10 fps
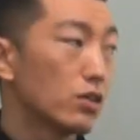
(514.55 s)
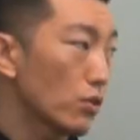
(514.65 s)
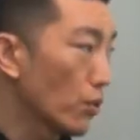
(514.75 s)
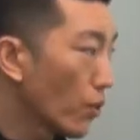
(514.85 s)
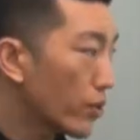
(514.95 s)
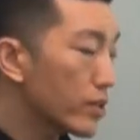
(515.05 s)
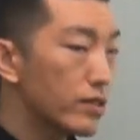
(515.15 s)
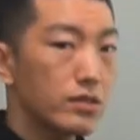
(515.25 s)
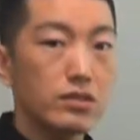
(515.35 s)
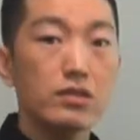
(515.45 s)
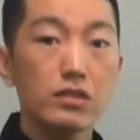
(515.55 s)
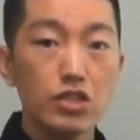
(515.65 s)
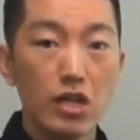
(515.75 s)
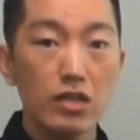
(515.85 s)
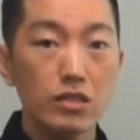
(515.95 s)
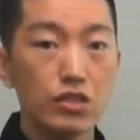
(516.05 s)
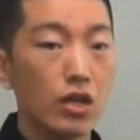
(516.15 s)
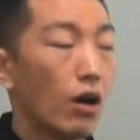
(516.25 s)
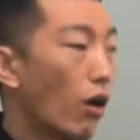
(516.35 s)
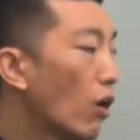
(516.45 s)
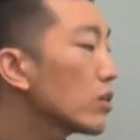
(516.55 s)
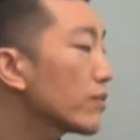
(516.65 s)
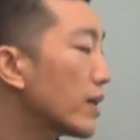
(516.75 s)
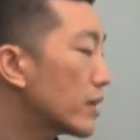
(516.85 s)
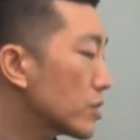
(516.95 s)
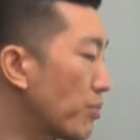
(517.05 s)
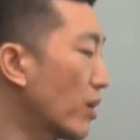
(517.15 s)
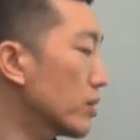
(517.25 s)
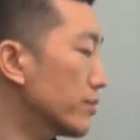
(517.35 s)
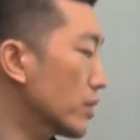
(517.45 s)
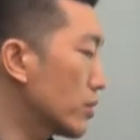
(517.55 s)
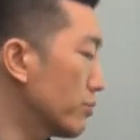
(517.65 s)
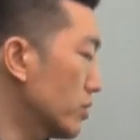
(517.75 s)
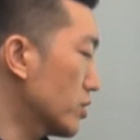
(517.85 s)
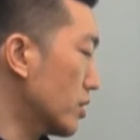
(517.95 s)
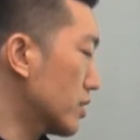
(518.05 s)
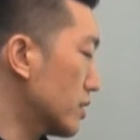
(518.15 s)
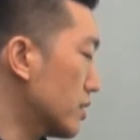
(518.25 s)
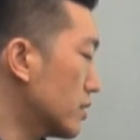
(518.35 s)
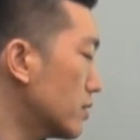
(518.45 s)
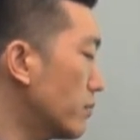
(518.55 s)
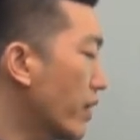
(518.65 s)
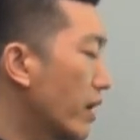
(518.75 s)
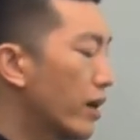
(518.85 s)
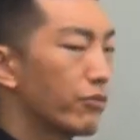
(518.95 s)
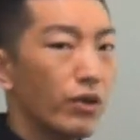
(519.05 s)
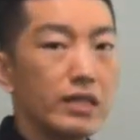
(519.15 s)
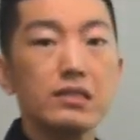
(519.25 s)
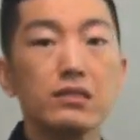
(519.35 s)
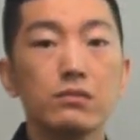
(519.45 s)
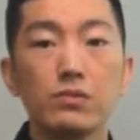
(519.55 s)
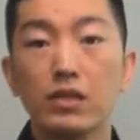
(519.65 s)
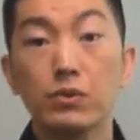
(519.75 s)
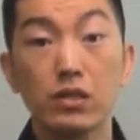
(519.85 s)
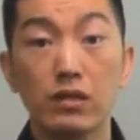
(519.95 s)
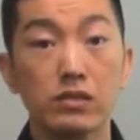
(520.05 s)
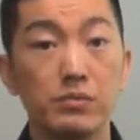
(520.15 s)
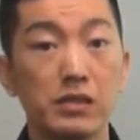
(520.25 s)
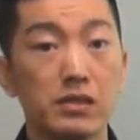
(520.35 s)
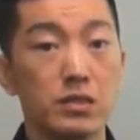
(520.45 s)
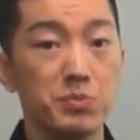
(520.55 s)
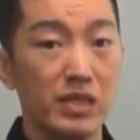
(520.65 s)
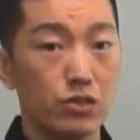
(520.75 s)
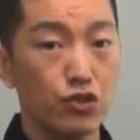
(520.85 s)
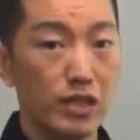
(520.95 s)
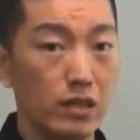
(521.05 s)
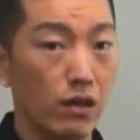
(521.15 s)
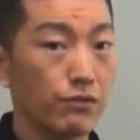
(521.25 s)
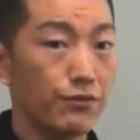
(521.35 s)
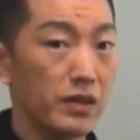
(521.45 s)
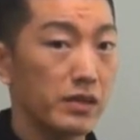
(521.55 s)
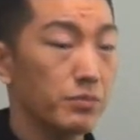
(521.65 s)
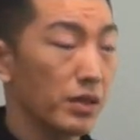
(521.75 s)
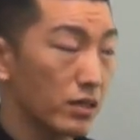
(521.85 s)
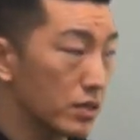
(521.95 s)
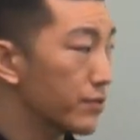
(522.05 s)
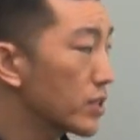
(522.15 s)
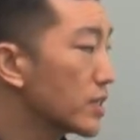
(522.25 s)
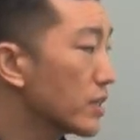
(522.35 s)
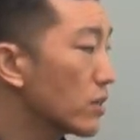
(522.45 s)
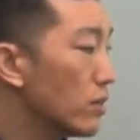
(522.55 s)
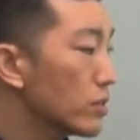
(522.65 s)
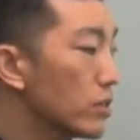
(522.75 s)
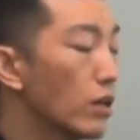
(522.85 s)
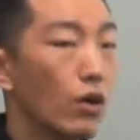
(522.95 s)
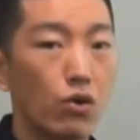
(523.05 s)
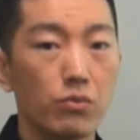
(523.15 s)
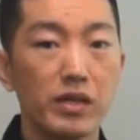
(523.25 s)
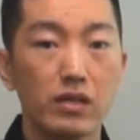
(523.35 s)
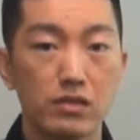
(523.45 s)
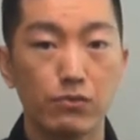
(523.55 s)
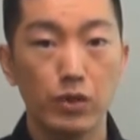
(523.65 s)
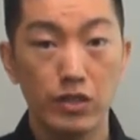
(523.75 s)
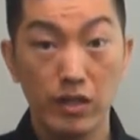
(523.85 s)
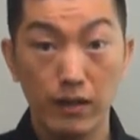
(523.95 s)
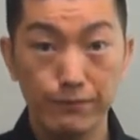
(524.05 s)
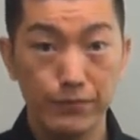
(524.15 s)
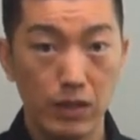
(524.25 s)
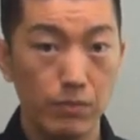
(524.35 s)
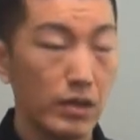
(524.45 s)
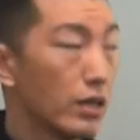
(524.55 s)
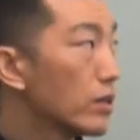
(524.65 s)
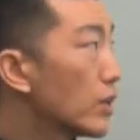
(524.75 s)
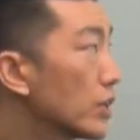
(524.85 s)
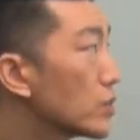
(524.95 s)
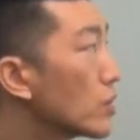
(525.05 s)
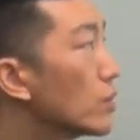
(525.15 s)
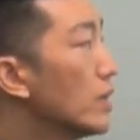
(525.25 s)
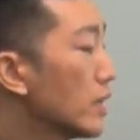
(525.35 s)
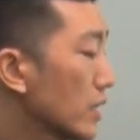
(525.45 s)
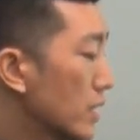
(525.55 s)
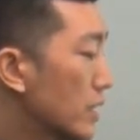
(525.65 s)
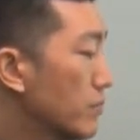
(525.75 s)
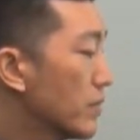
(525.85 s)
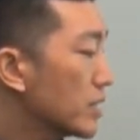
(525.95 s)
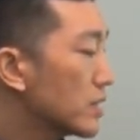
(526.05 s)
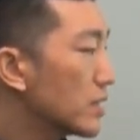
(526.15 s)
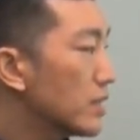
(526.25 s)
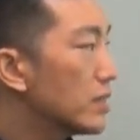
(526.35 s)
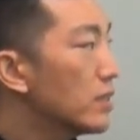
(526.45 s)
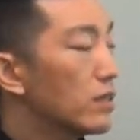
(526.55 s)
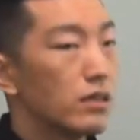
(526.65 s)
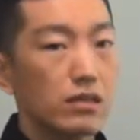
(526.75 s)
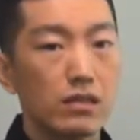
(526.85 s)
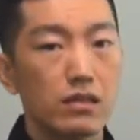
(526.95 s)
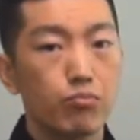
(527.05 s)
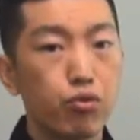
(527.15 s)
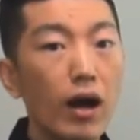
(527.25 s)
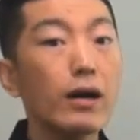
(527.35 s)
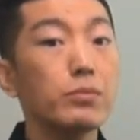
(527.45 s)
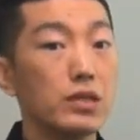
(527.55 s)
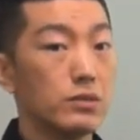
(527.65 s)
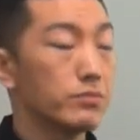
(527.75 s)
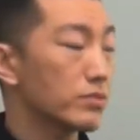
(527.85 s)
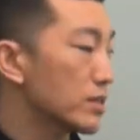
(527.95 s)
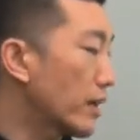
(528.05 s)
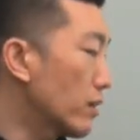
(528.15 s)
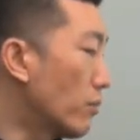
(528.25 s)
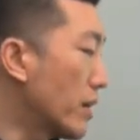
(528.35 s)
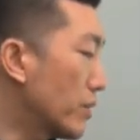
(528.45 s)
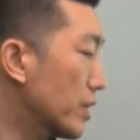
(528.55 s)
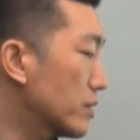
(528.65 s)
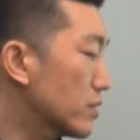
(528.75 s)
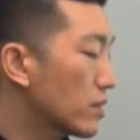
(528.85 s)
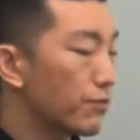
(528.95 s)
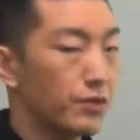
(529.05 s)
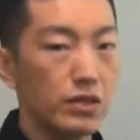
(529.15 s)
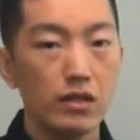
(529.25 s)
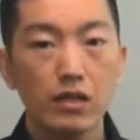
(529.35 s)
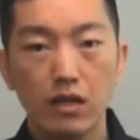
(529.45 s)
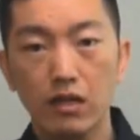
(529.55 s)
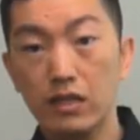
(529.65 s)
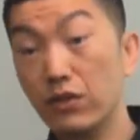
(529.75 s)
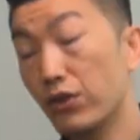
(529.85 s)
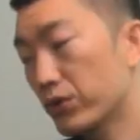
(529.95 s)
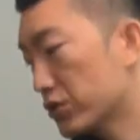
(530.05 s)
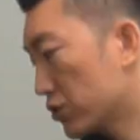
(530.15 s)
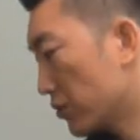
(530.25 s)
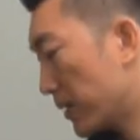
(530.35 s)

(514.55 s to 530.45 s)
the lawyers, the judge, all of that is part of the criminal justice system. And racism, like we talked about, is being treated unfairly because of your skin color or because of where you come from, right? So he mixed in the problems that Americans suffer in those two